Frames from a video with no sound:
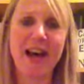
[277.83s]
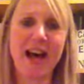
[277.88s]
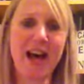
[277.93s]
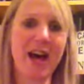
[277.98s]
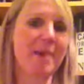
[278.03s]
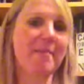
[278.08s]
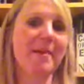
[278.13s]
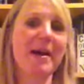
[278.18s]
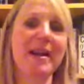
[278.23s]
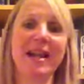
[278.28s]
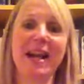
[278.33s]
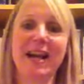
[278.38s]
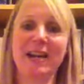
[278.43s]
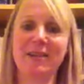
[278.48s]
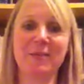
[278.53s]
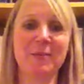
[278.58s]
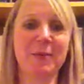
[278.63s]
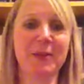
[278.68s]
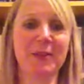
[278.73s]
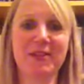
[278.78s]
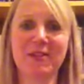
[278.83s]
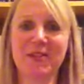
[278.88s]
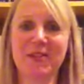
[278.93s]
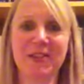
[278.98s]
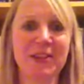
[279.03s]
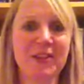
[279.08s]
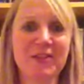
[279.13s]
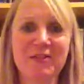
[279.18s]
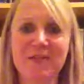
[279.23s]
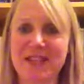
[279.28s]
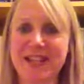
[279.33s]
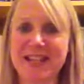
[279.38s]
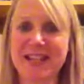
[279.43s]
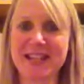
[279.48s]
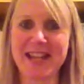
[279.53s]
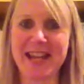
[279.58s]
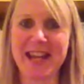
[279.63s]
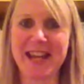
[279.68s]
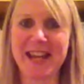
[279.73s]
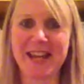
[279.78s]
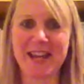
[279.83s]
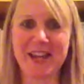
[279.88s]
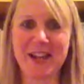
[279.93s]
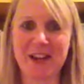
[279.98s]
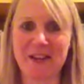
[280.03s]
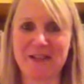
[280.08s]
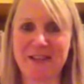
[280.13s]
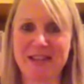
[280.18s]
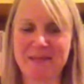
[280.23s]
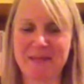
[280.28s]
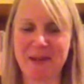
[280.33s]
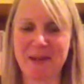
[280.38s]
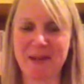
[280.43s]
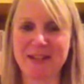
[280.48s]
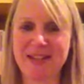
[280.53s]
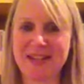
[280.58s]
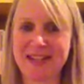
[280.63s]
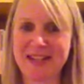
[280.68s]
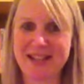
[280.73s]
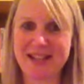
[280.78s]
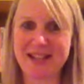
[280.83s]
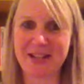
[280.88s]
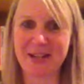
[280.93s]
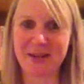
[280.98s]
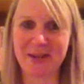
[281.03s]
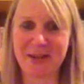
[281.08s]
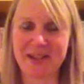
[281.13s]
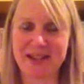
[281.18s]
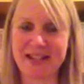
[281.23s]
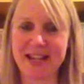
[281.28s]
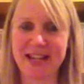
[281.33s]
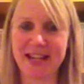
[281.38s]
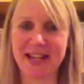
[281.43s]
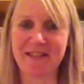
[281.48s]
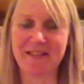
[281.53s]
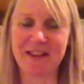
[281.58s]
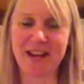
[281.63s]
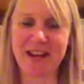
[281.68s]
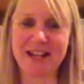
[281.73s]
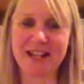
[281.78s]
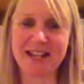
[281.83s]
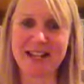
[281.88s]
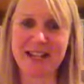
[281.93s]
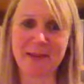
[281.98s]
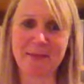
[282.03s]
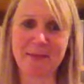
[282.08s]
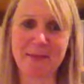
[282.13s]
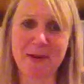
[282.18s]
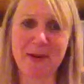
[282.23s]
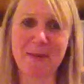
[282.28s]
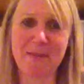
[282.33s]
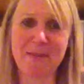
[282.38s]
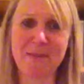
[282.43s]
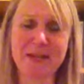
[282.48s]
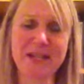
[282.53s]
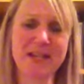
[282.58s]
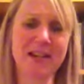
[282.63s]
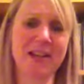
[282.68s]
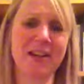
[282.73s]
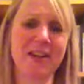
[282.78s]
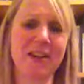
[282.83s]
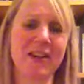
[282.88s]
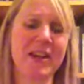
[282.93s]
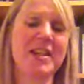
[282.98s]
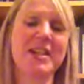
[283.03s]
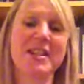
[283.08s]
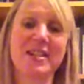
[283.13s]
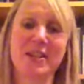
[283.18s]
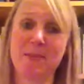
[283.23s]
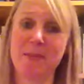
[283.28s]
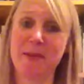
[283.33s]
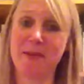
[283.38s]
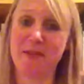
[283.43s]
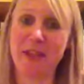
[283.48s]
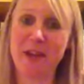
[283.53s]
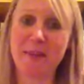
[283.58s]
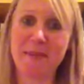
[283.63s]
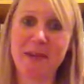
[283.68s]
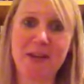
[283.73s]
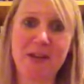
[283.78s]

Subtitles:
and I would love to see your responses to the daily writing prompts, or some of them.